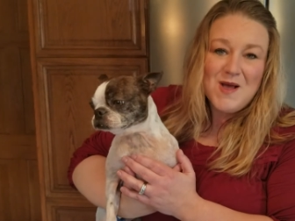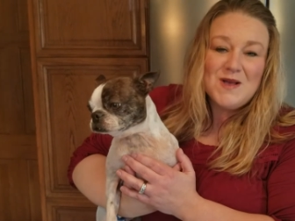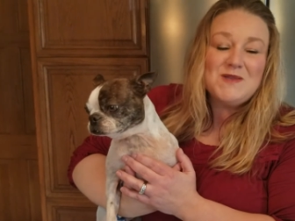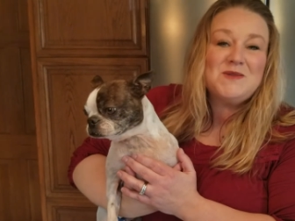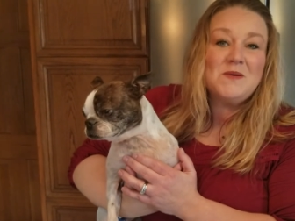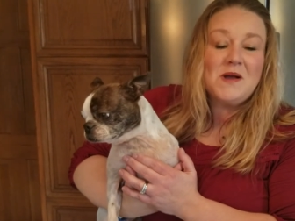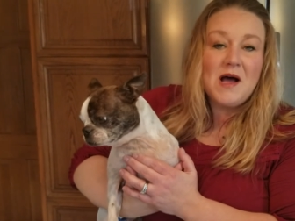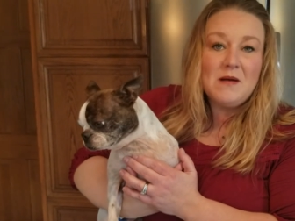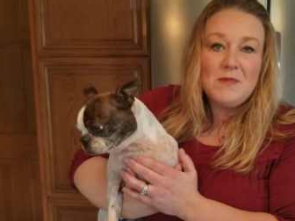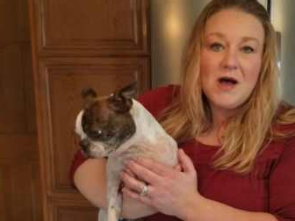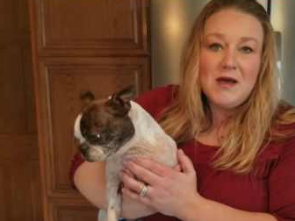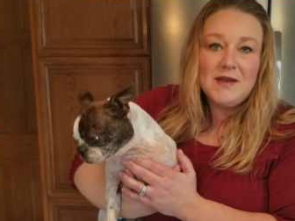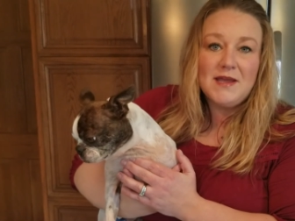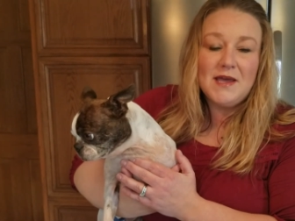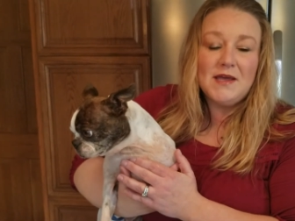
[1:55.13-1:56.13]
So come
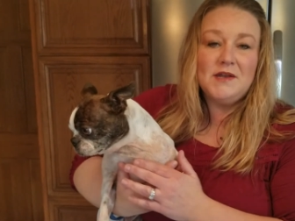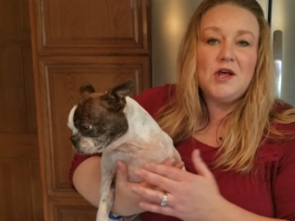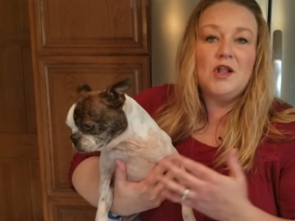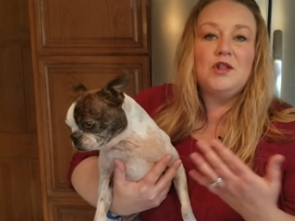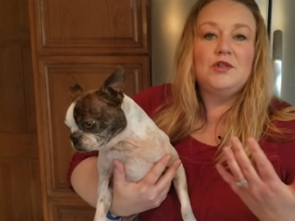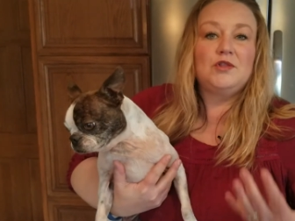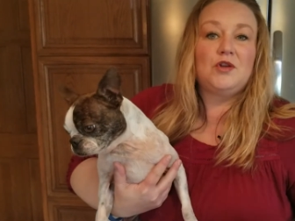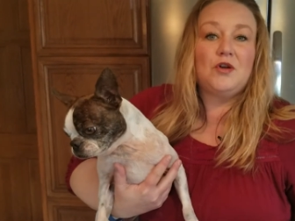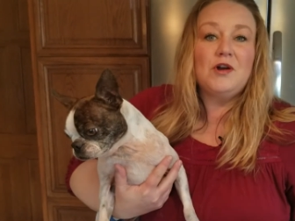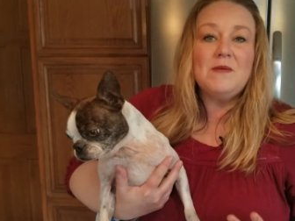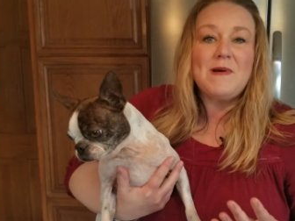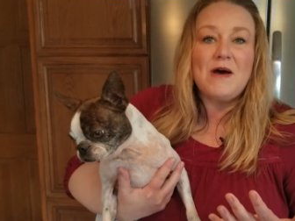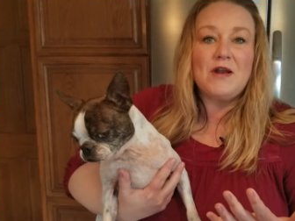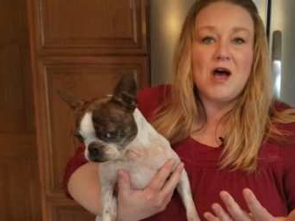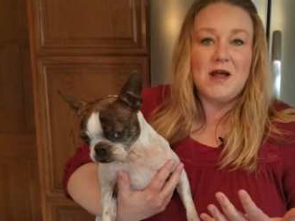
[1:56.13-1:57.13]
on in, learn
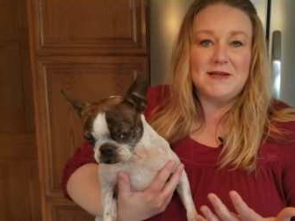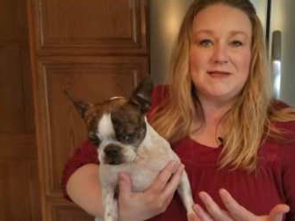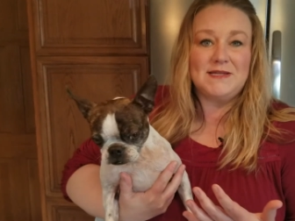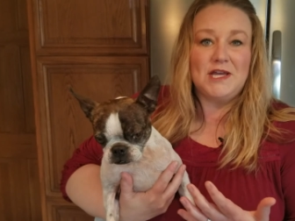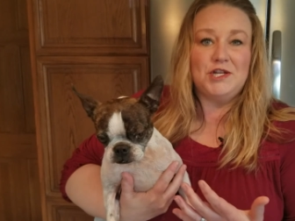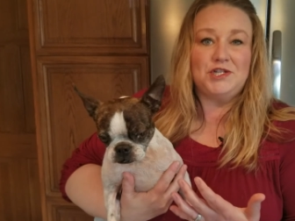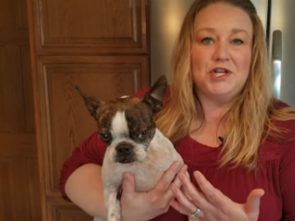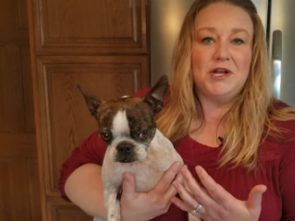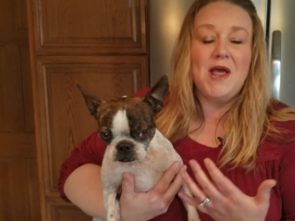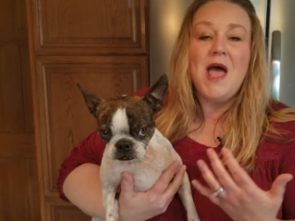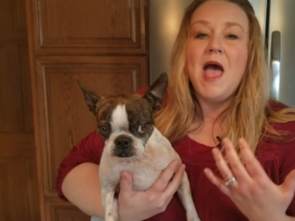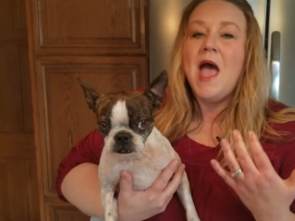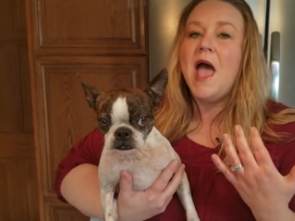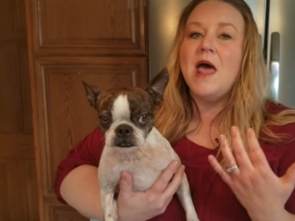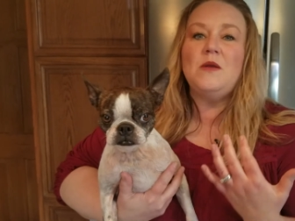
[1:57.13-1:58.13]
about Honest Kitchen
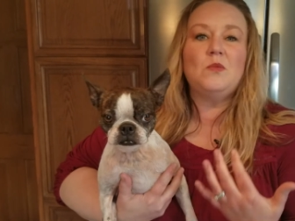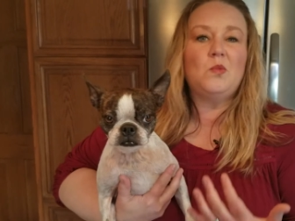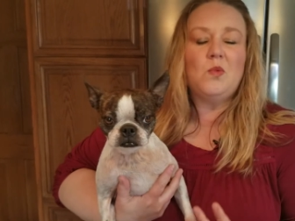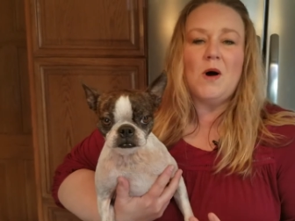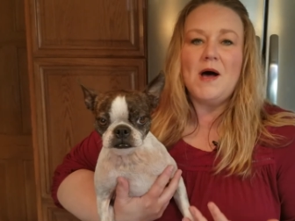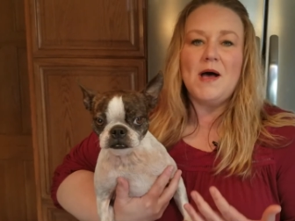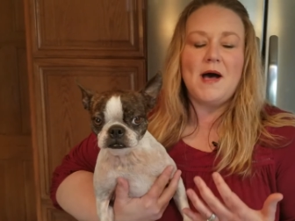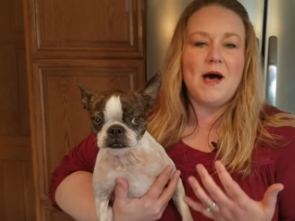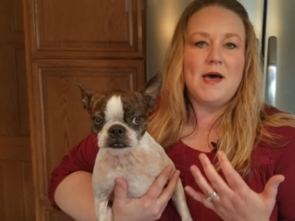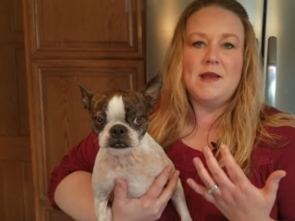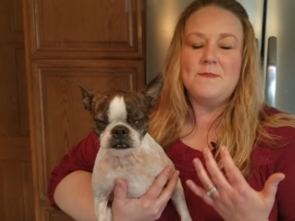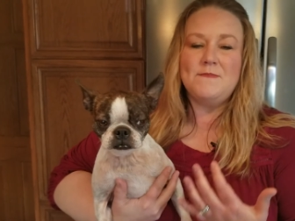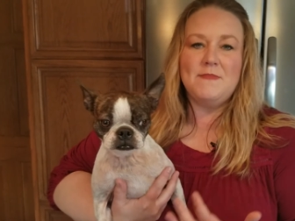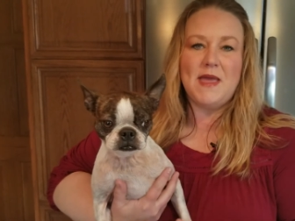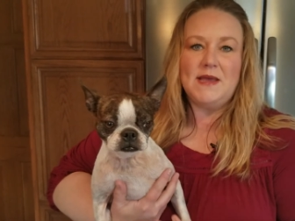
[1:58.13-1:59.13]
and what an
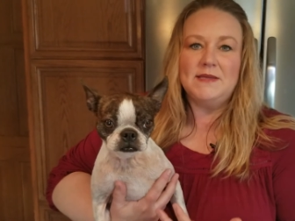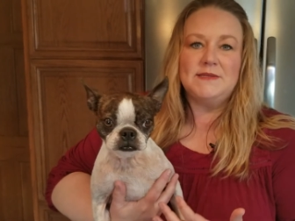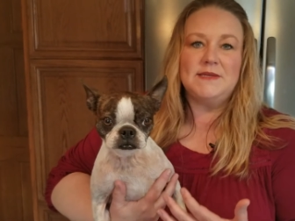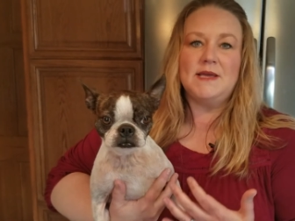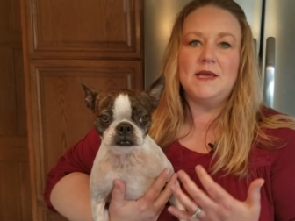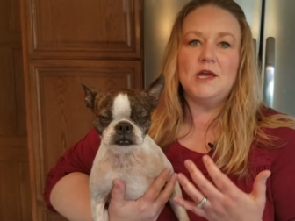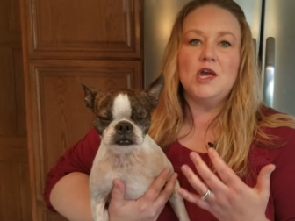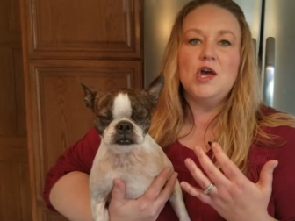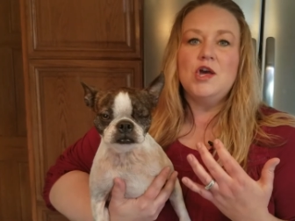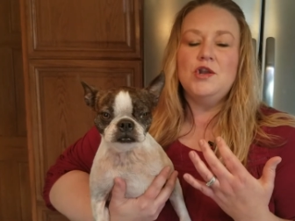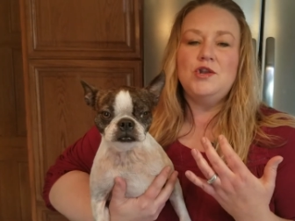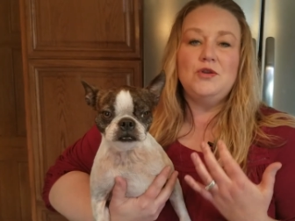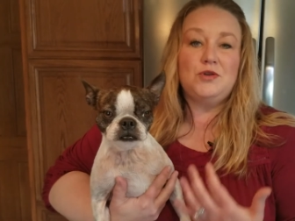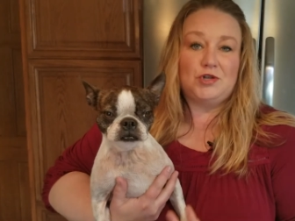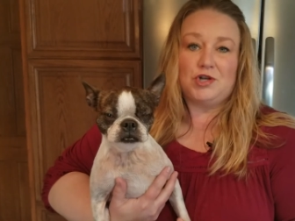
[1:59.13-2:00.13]
amazing
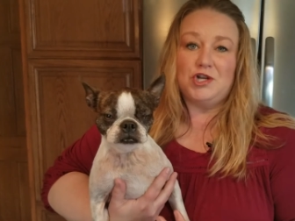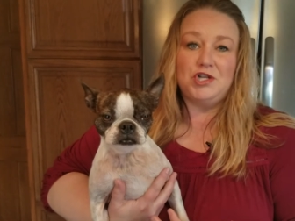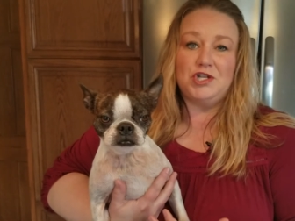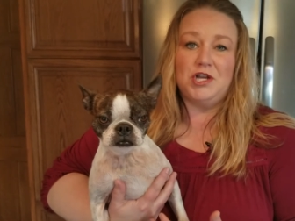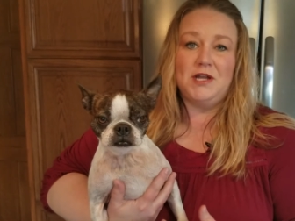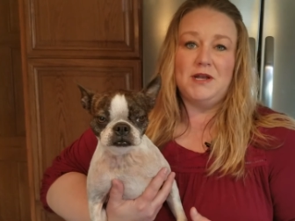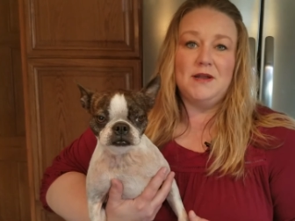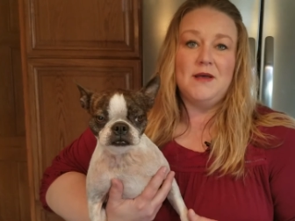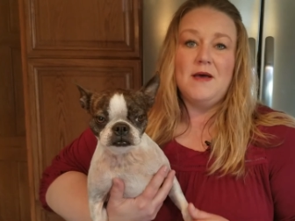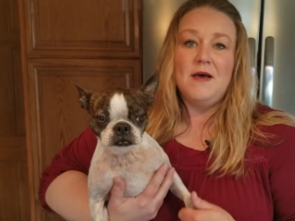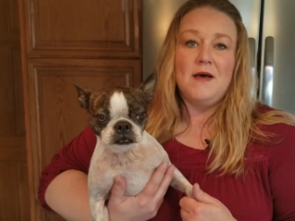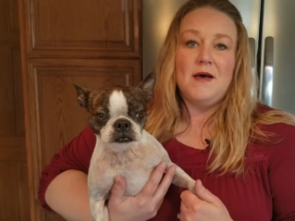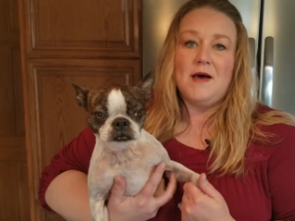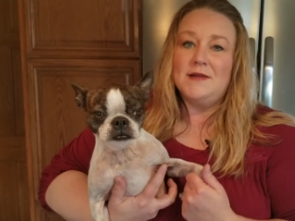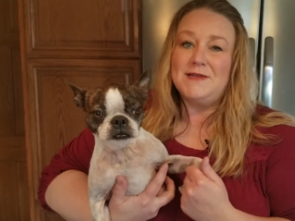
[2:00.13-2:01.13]
nutrition
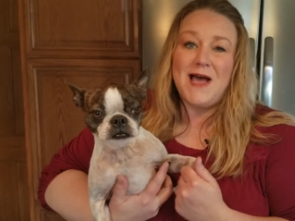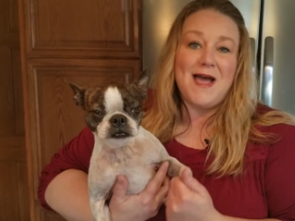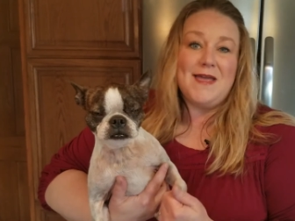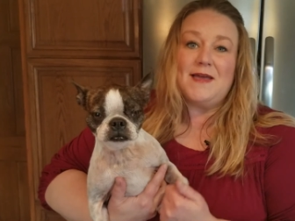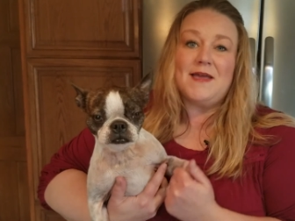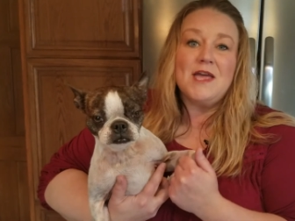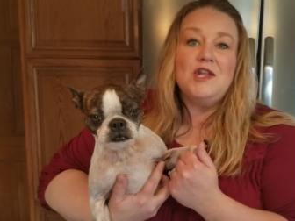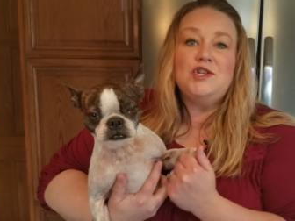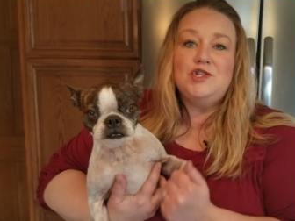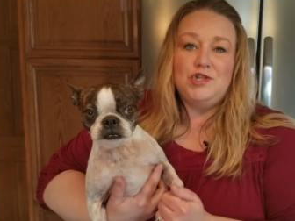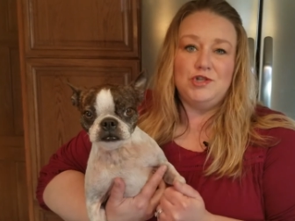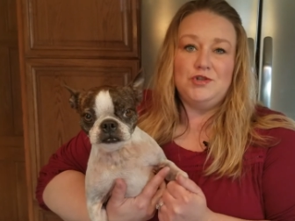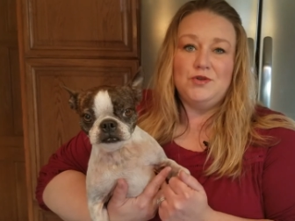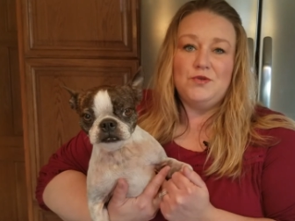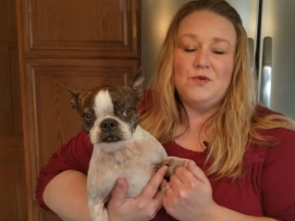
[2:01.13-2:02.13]
diet can
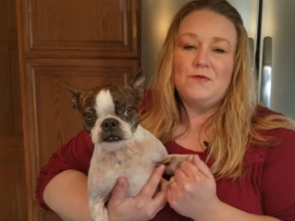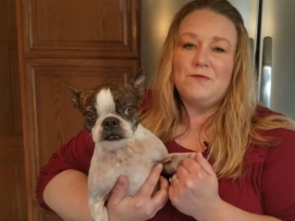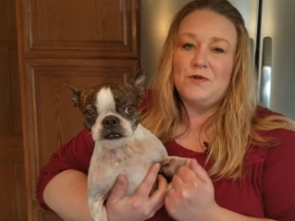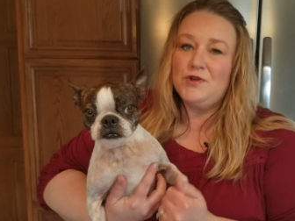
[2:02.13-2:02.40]
do for